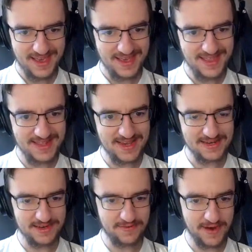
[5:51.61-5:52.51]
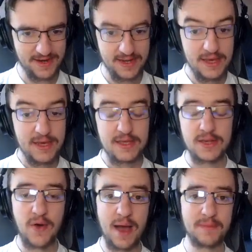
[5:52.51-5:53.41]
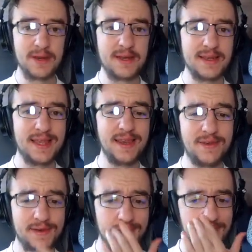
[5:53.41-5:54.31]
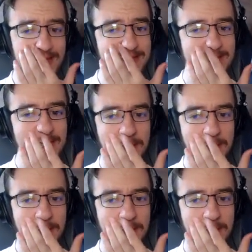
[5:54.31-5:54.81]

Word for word: And that's actually fine. So I'm going to continue to do this.